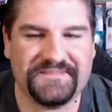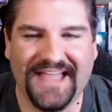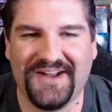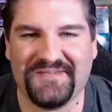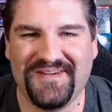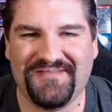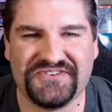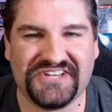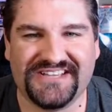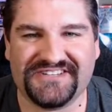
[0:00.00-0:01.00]
I
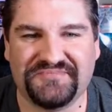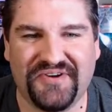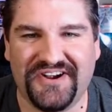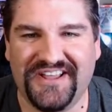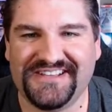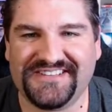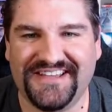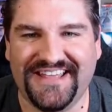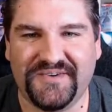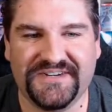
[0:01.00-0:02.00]
remember Sausage Party. I
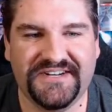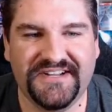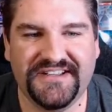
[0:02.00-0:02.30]
saw that one.